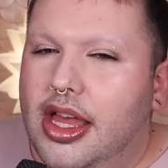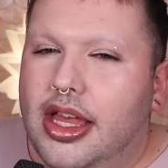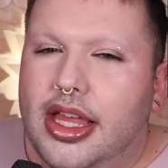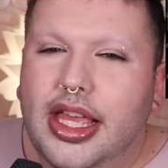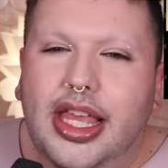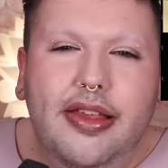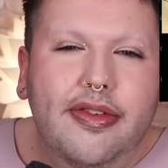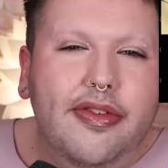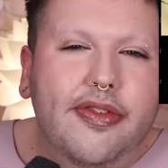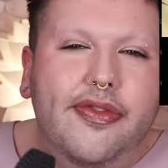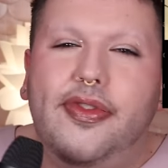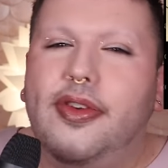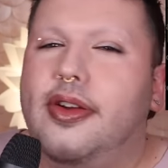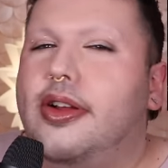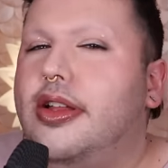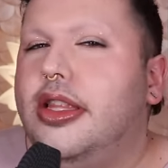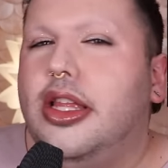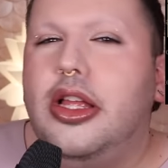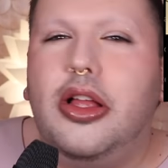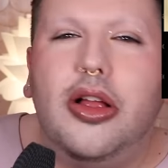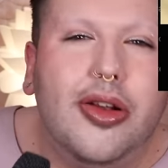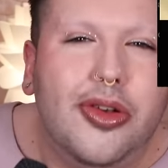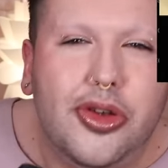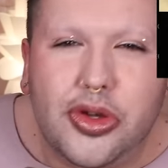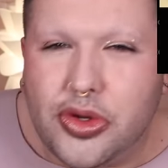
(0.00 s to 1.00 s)
Even for a
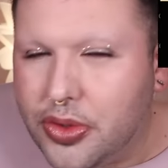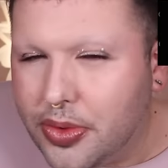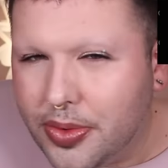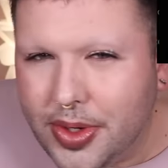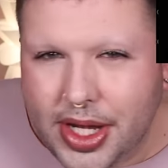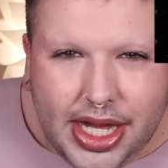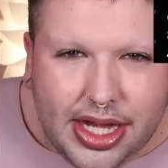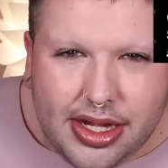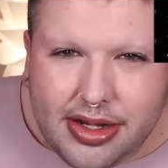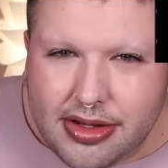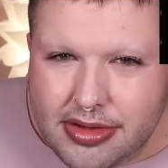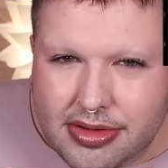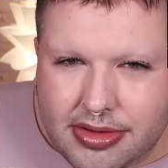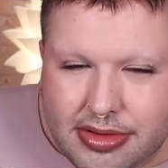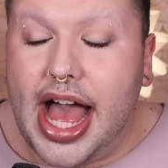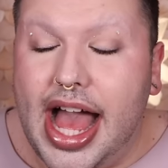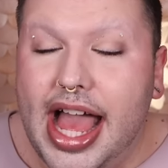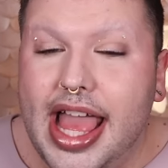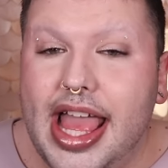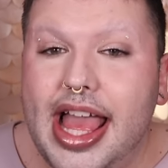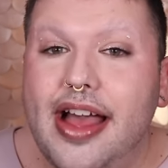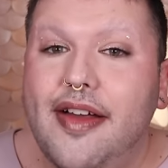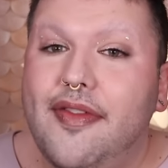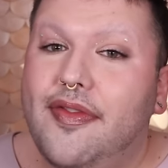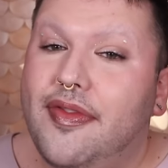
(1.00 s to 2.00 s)
little treat.
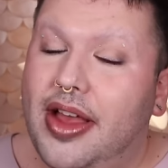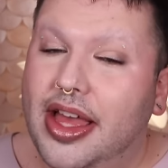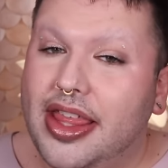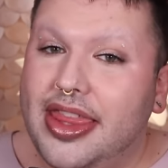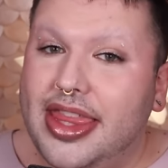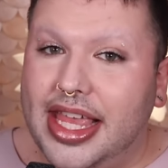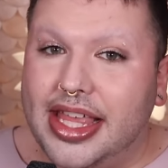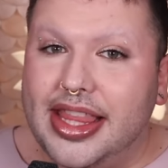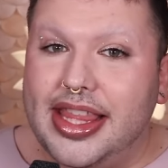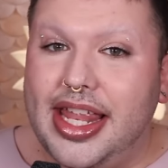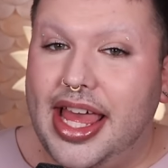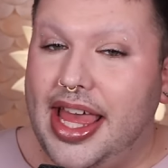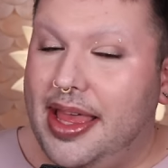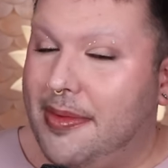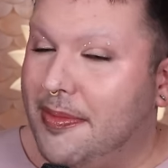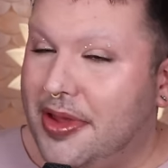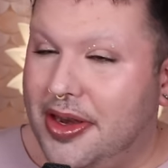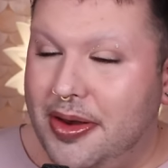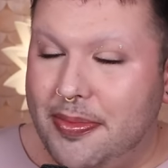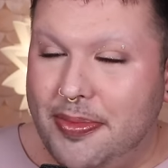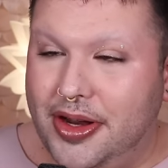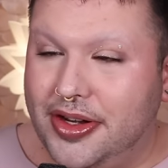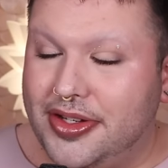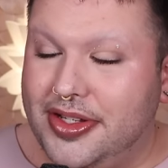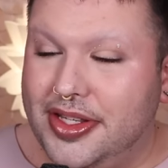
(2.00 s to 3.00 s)
I have a thing that I am
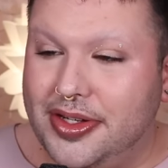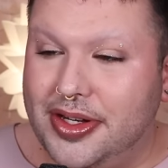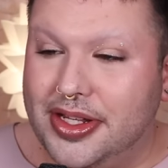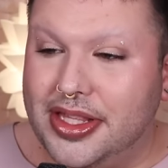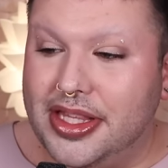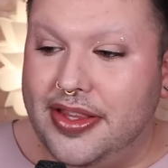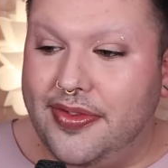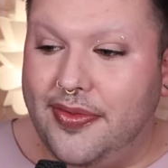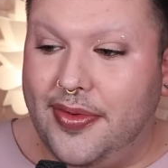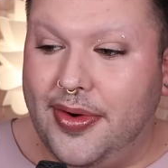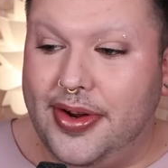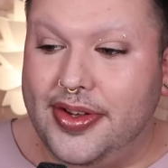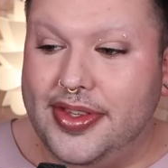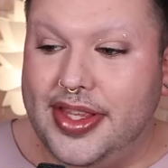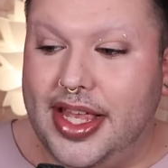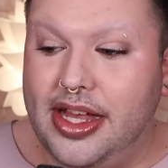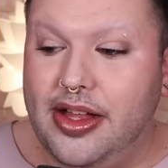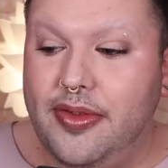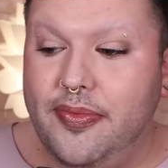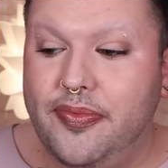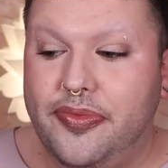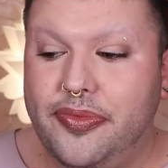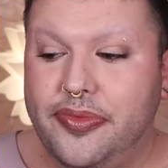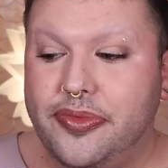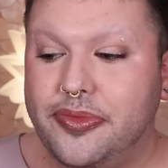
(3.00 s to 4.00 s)
going to purchase during the Sephora
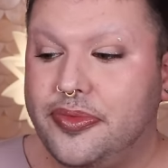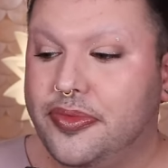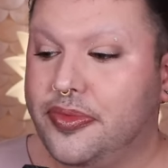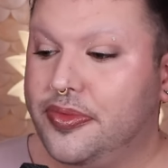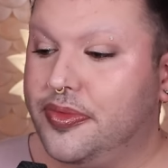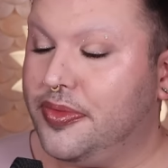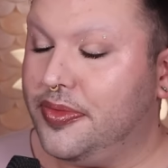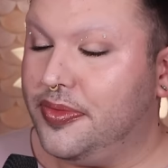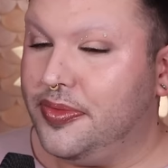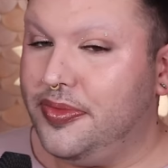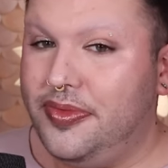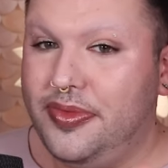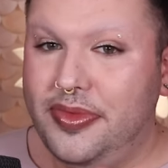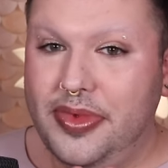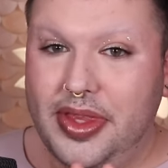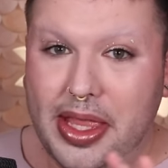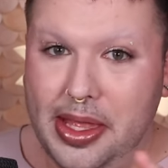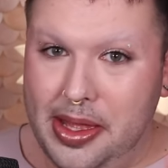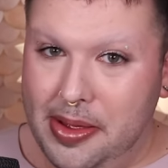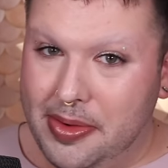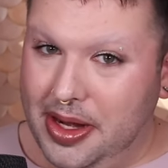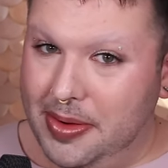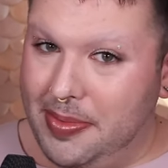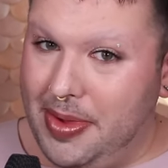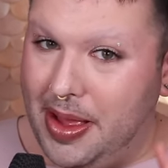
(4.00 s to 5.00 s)
sale.
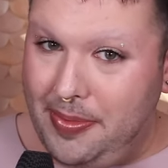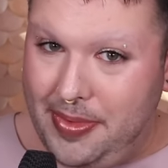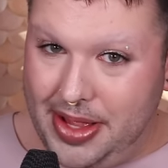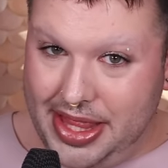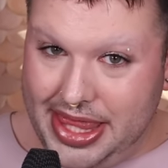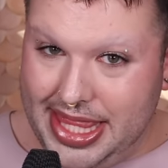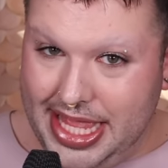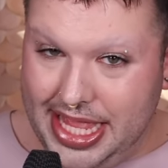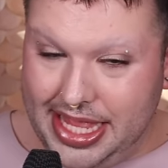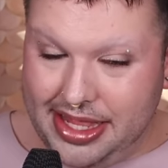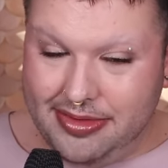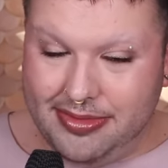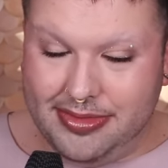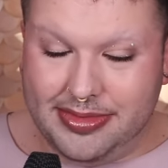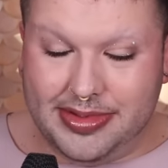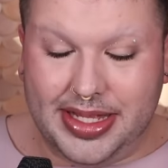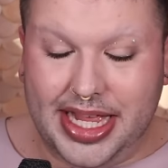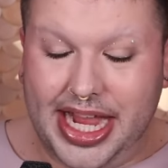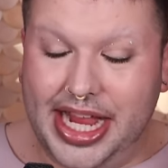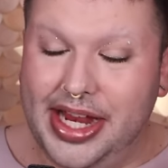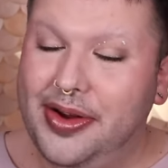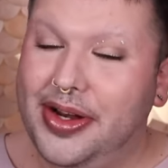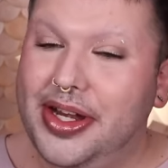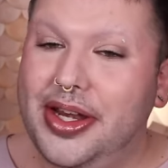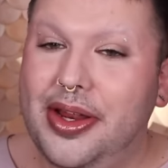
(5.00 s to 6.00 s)
I'm gonna buy one thing.
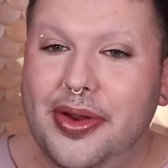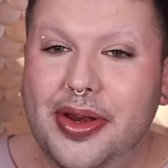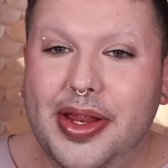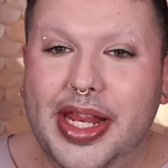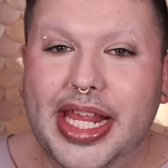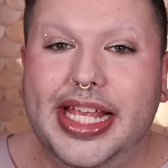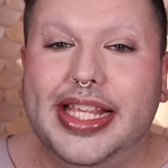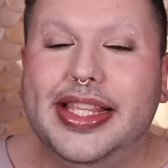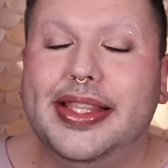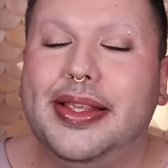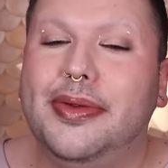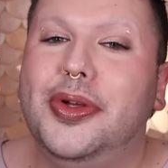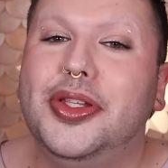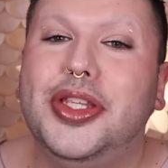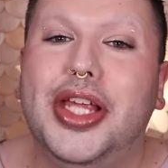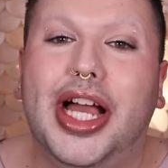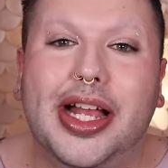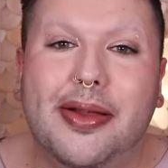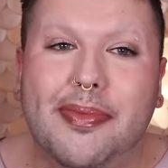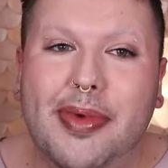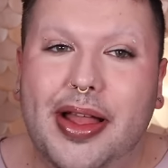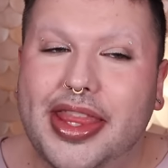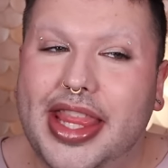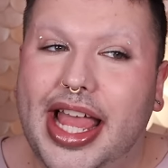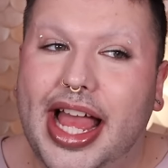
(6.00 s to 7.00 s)
I already know what it is, and we'll
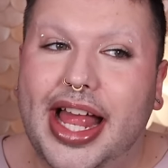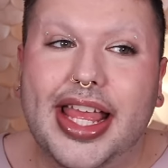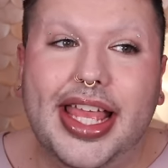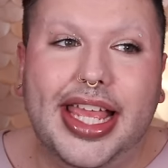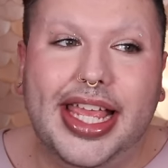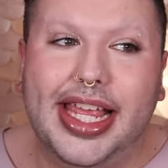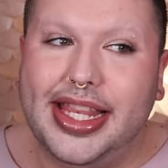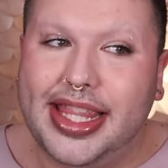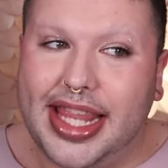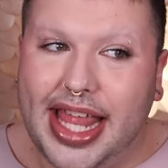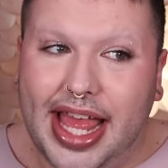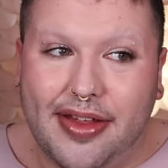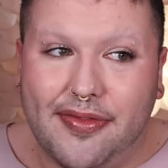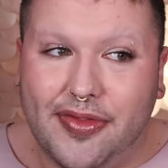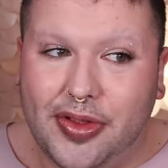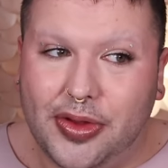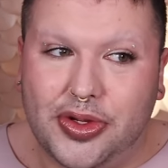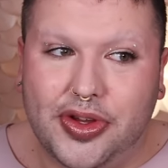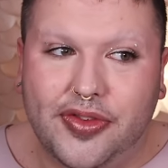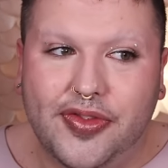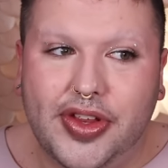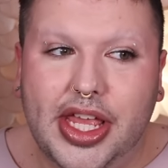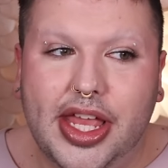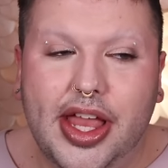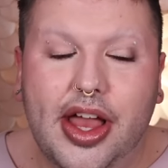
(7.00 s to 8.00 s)
talk about that in that
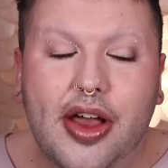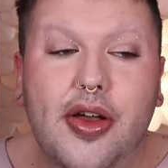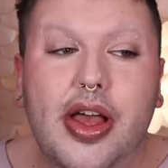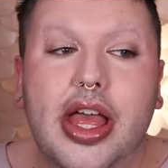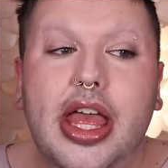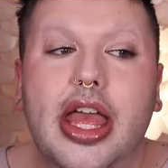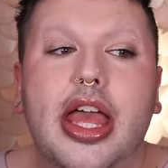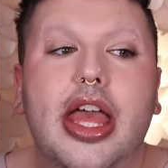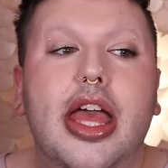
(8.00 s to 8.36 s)
future video.